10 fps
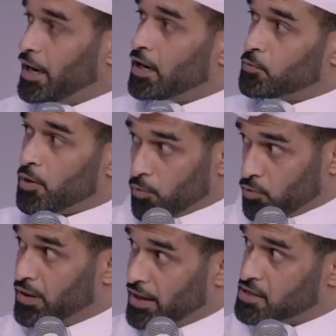the Arab Cup or
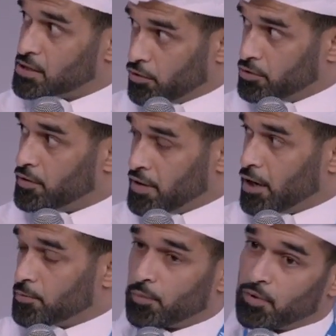lessons learned in the
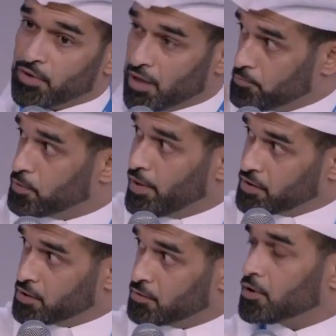Arab Cup are being
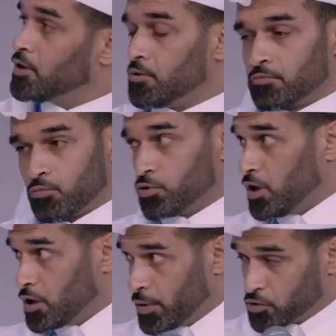implemented. We're
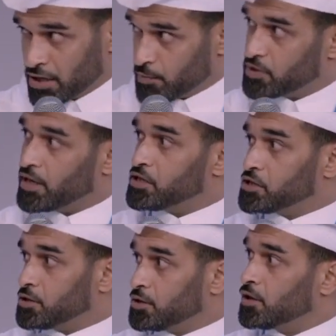talking about
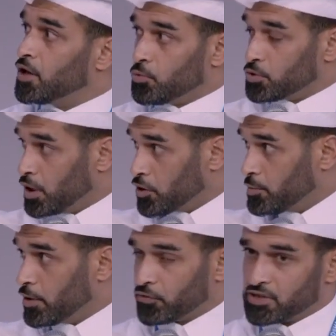transportation. We're talking
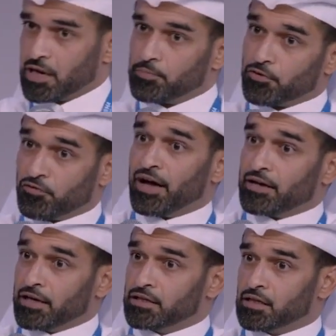about, for example, the fan
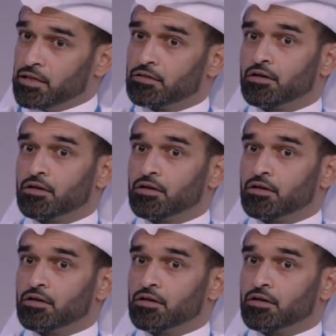ID,